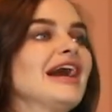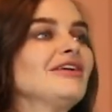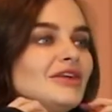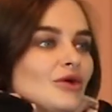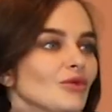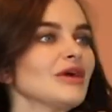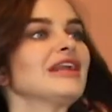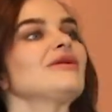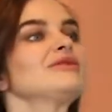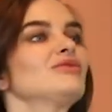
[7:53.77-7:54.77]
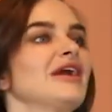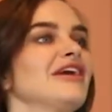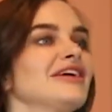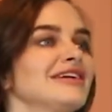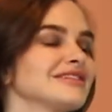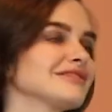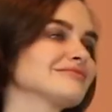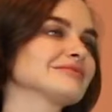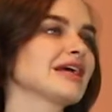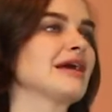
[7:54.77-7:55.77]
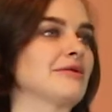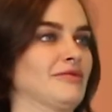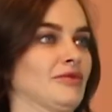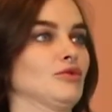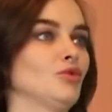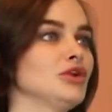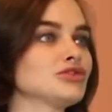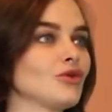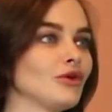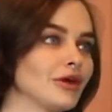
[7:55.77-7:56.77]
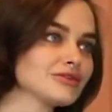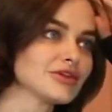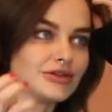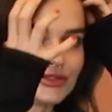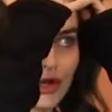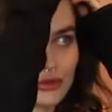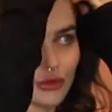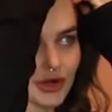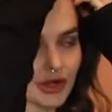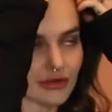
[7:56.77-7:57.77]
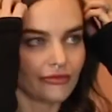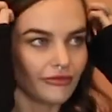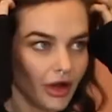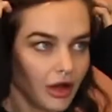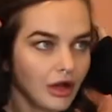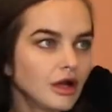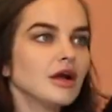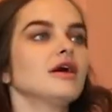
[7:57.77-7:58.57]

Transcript: I don't know when I would wear it. When it's cold outside, don't wanna have fun.